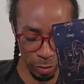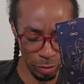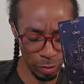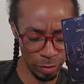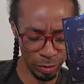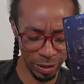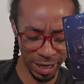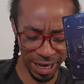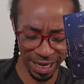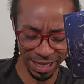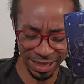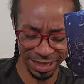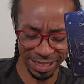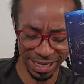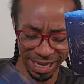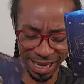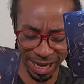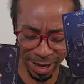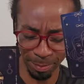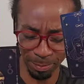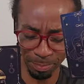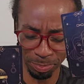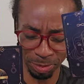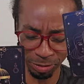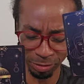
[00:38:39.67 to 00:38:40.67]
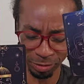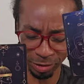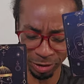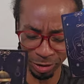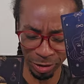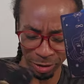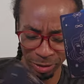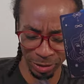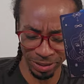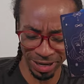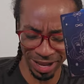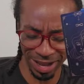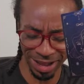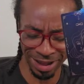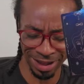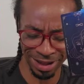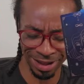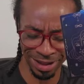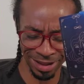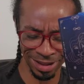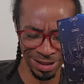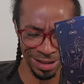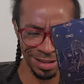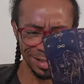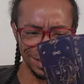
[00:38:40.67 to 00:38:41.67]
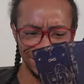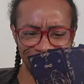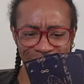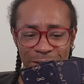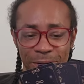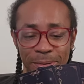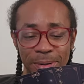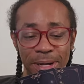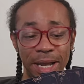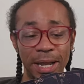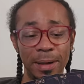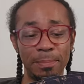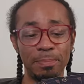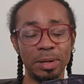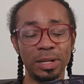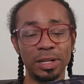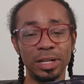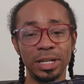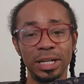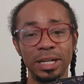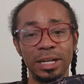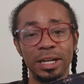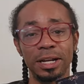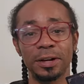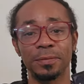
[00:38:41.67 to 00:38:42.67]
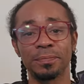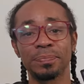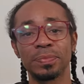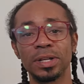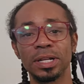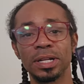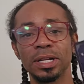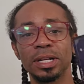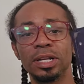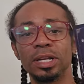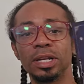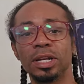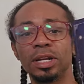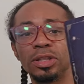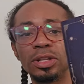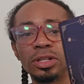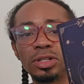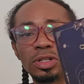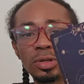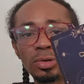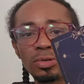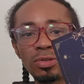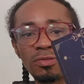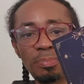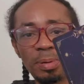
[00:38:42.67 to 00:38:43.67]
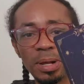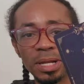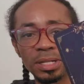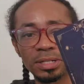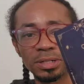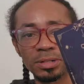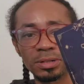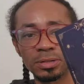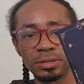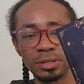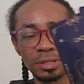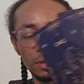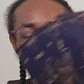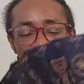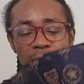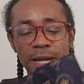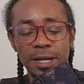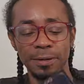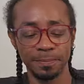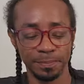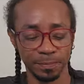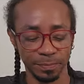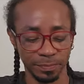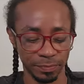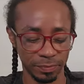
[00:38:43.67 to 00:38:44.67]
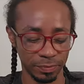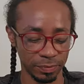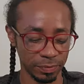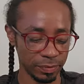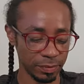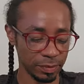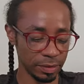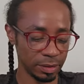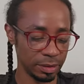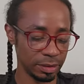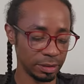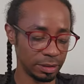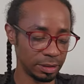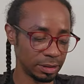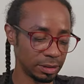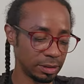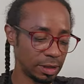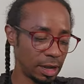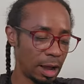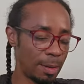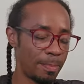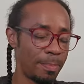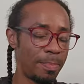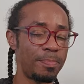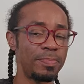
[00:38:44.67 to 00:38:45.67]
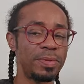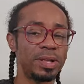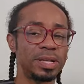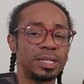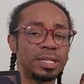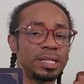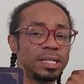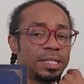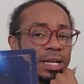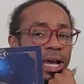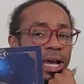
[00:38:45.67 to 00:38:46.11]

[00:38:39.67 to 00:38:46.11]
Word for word: Ooh, and the Emperor. Yes. Okay, but looky here. The Two of Pentacles, right? Um, this is